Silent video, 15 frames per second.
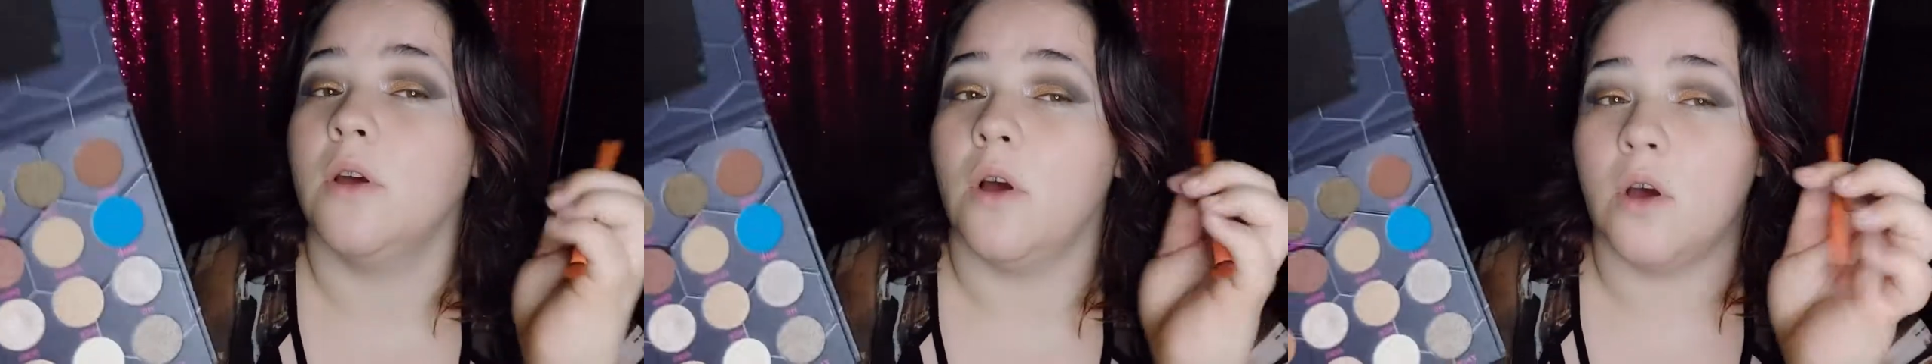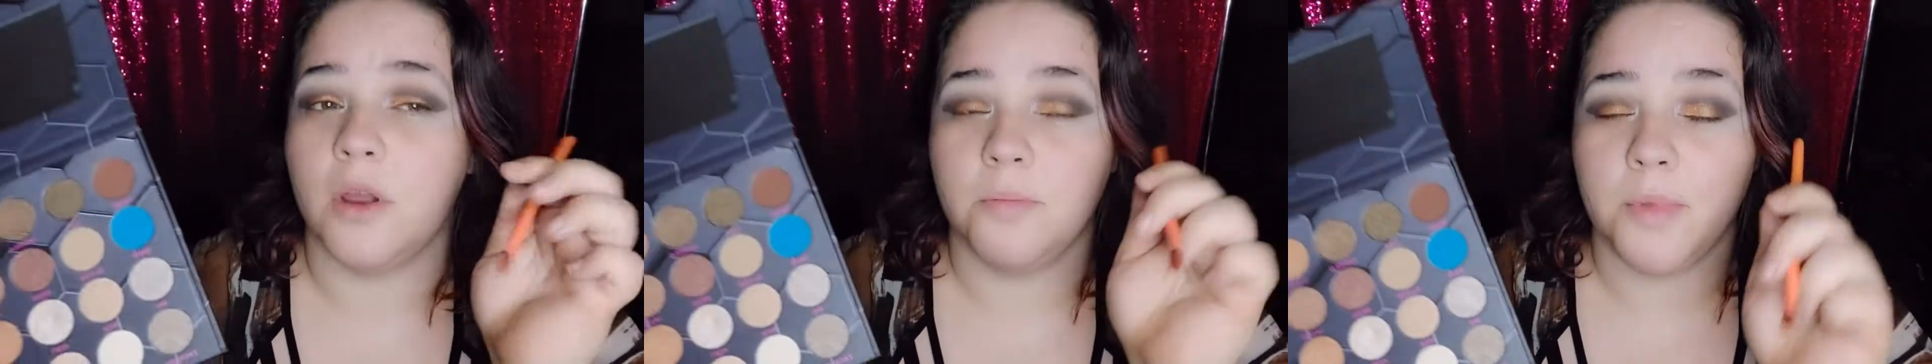
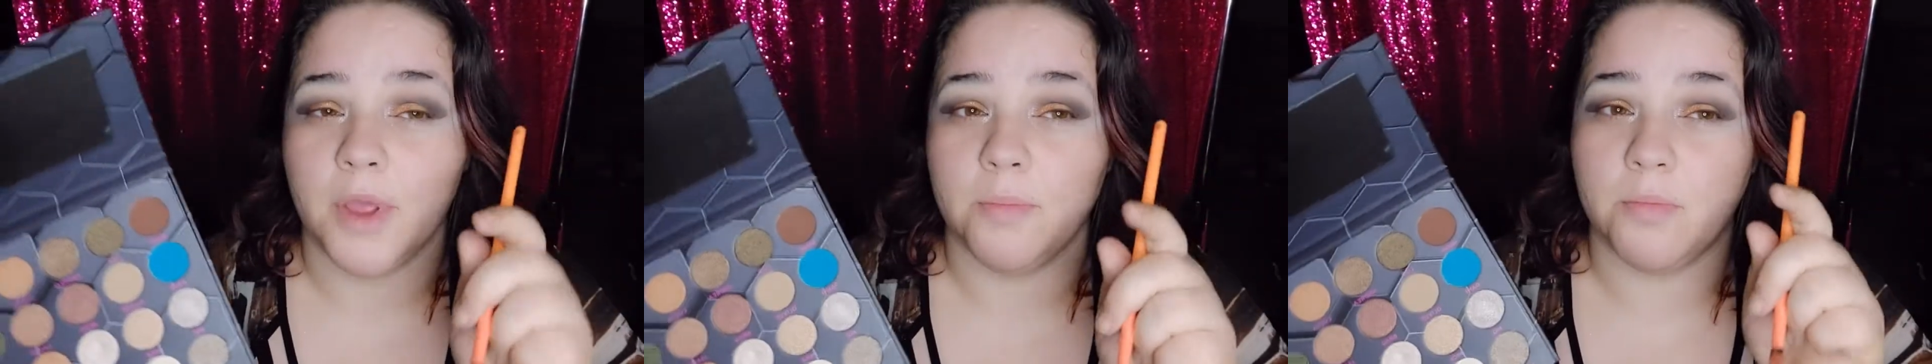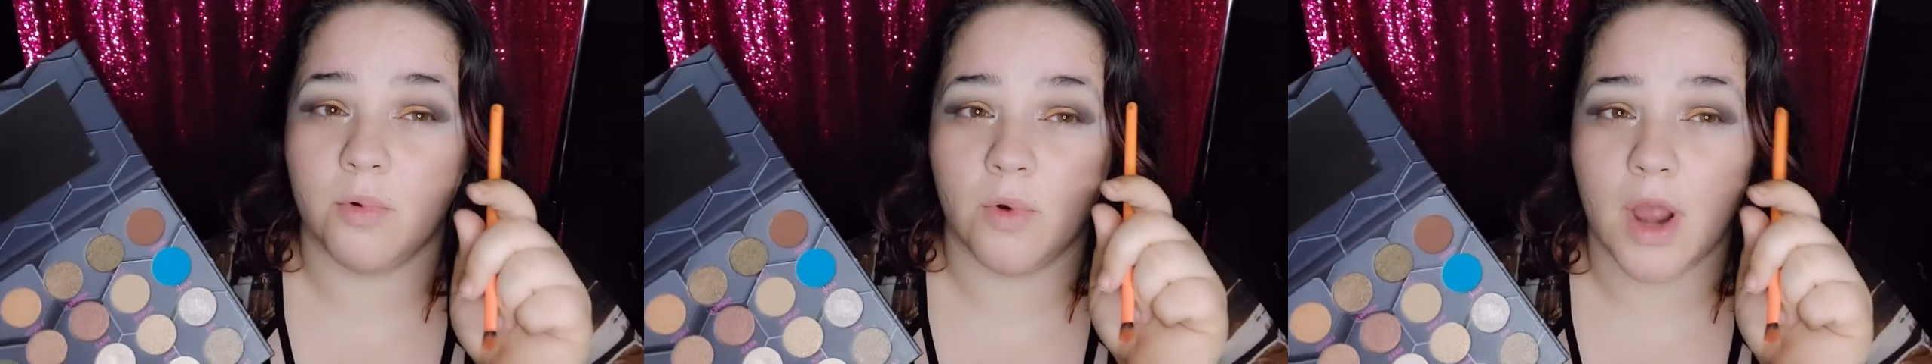on my
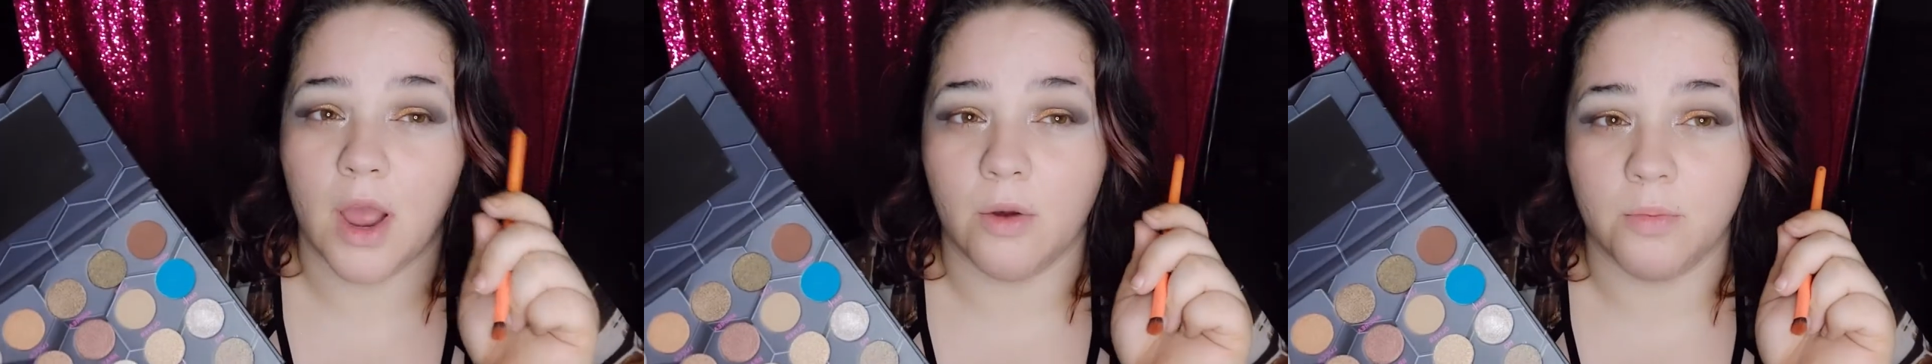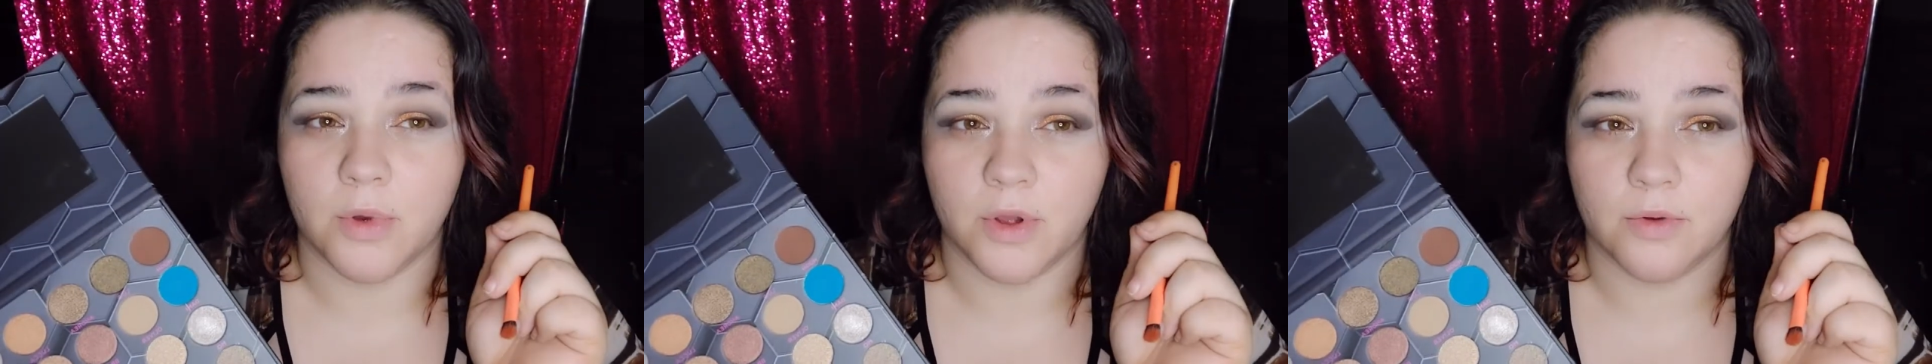brow
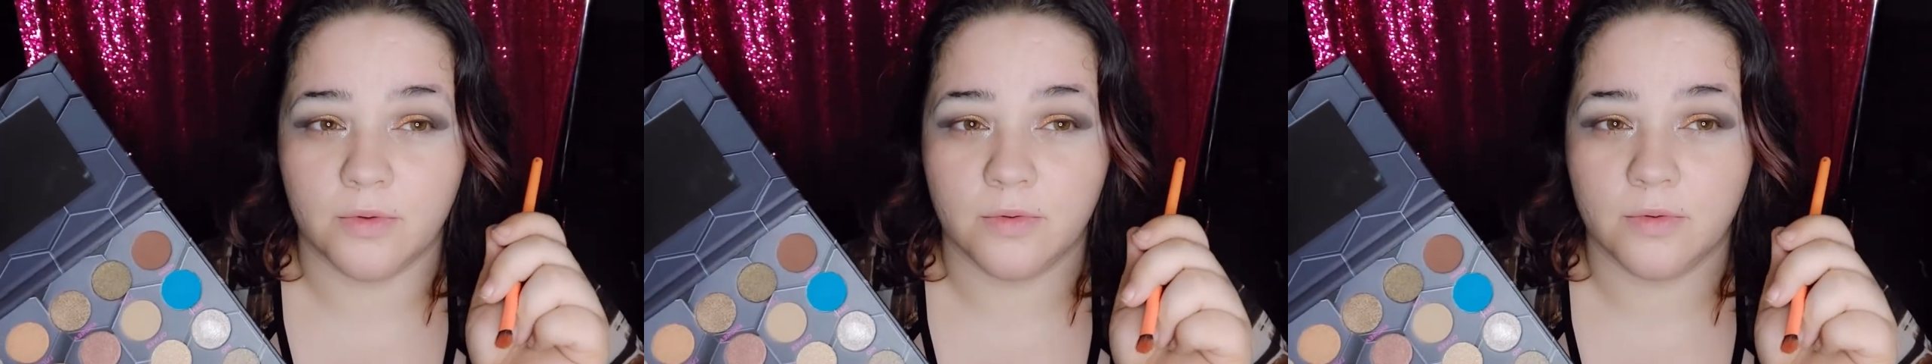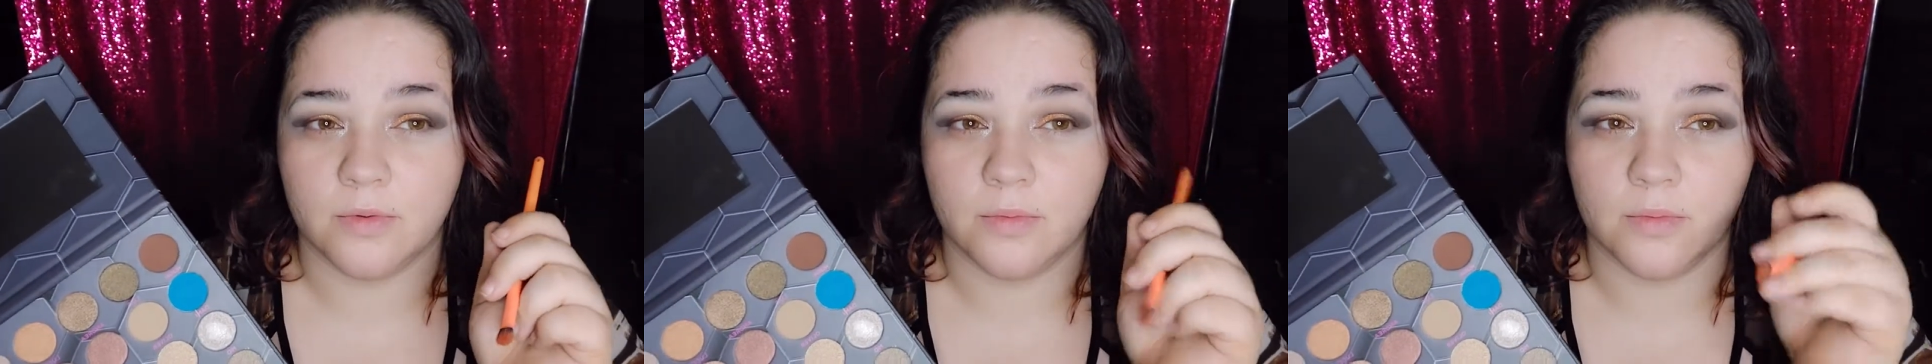
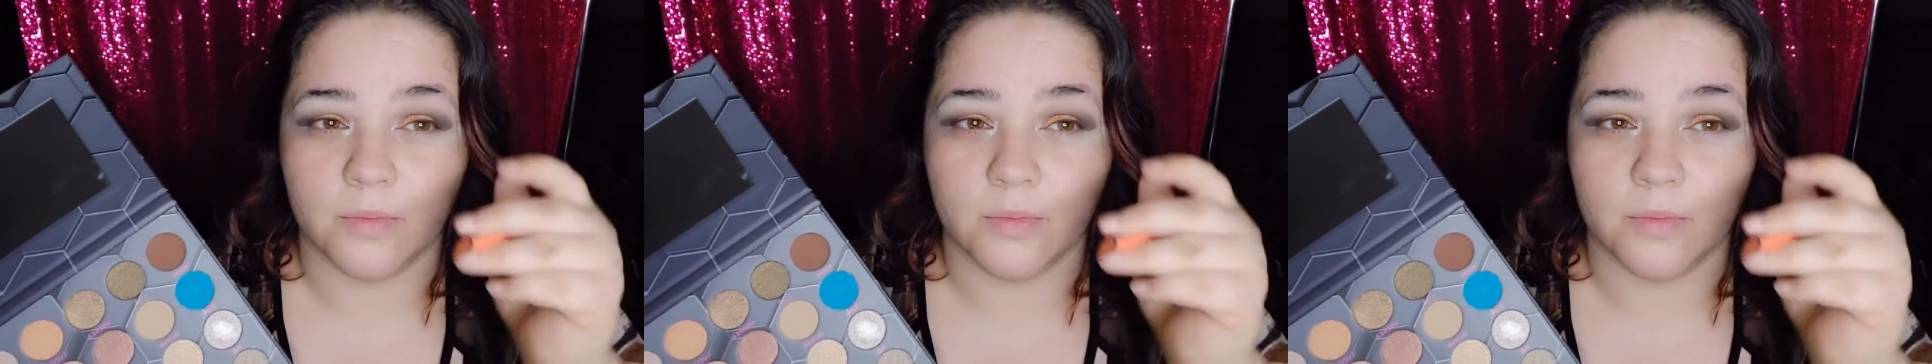bone